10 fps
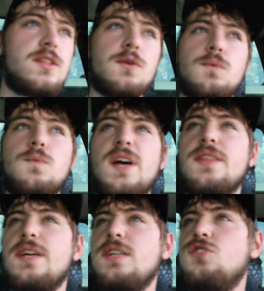the way
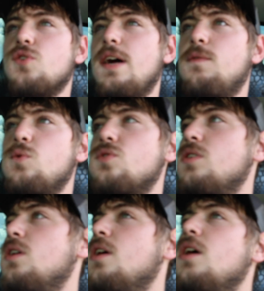that he travels,
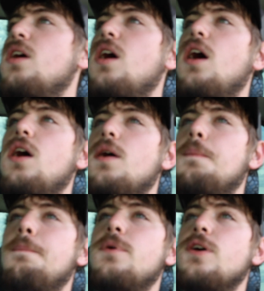
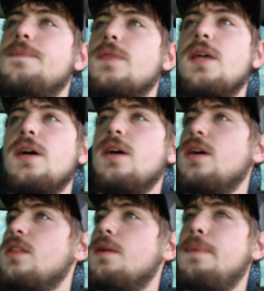but
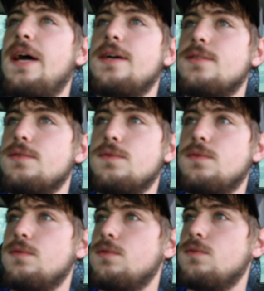the past
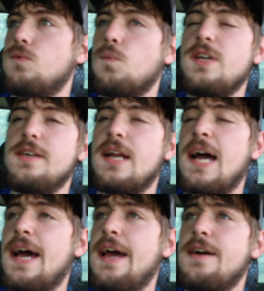week and a
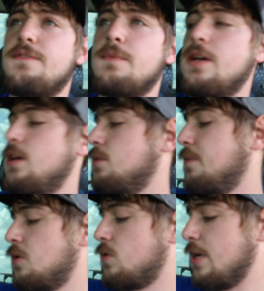half, man, he's
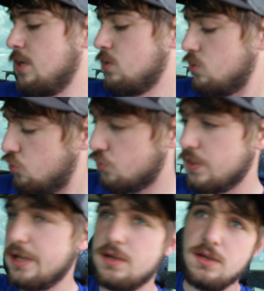been on a
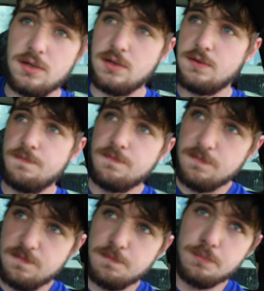strict
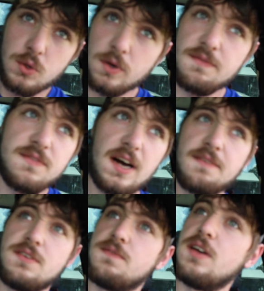between
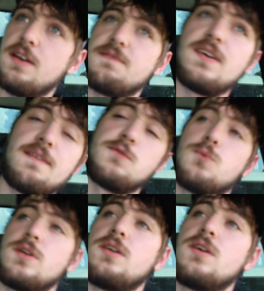5:15 and
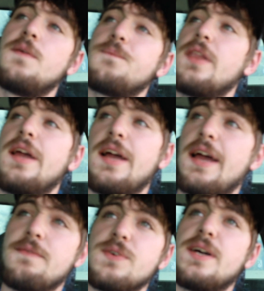5:20
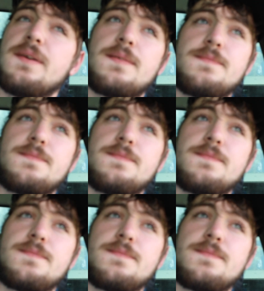every day,